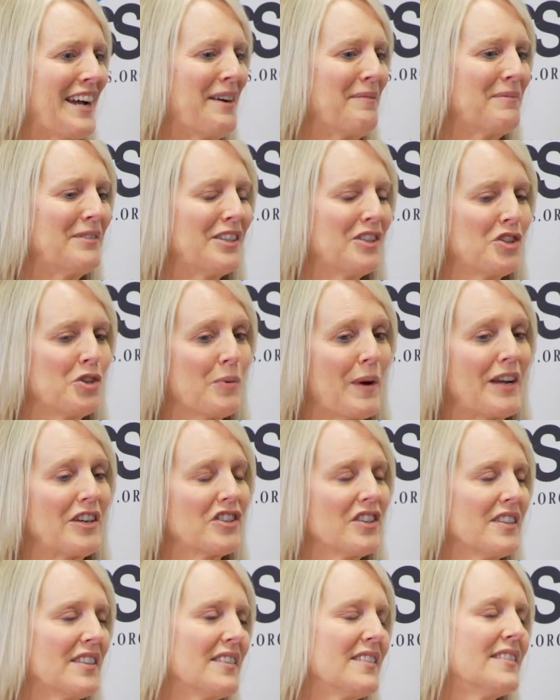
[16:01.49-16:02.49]

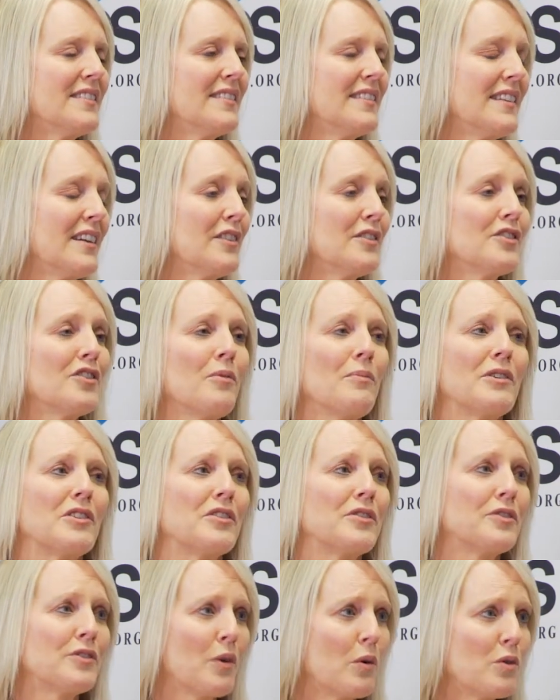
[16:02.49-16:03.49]
situations. There's so much
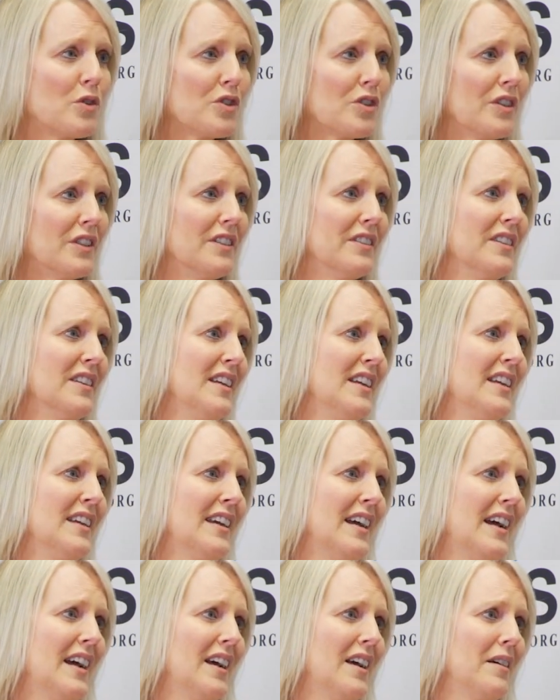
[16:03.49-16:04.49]
social,
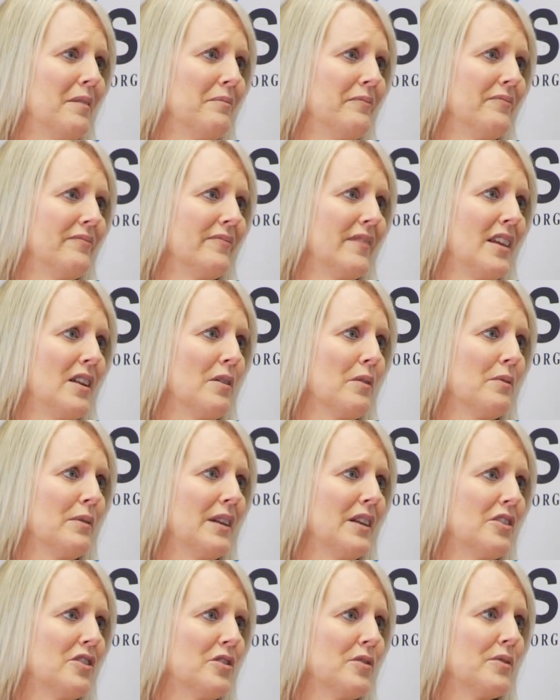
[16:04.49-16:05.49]

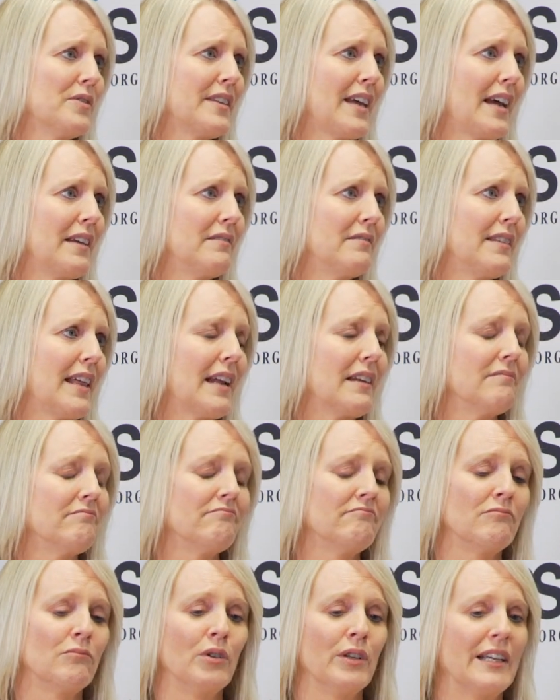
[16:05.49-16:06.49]
issues that
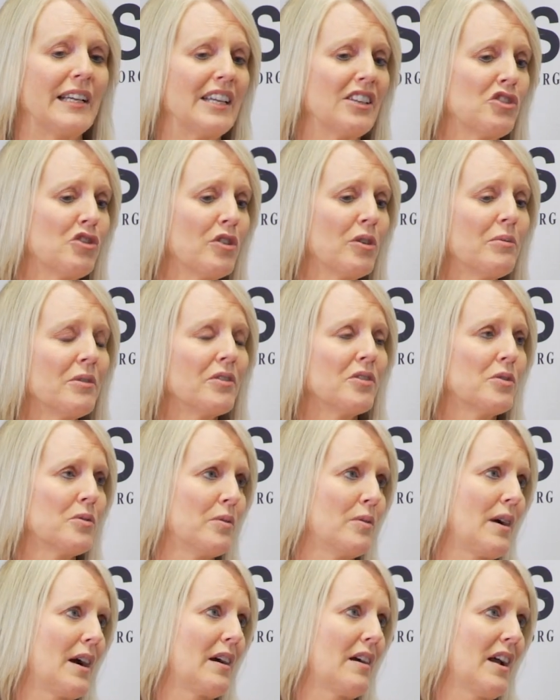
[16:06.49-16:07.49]
really contribute
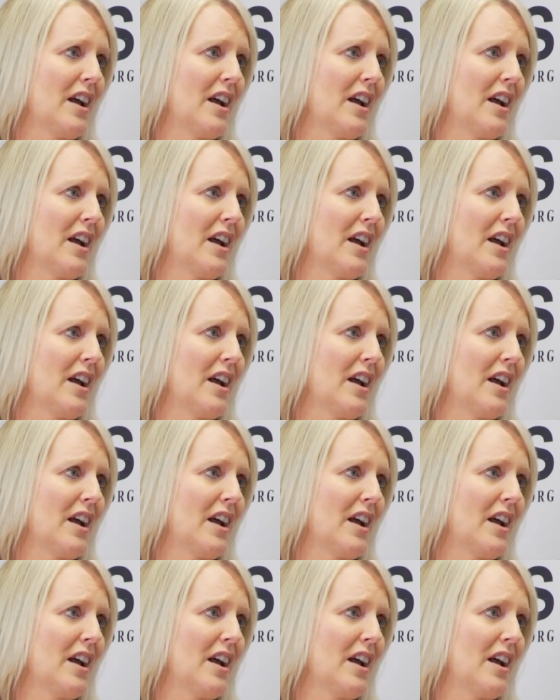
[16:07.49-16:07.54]
to our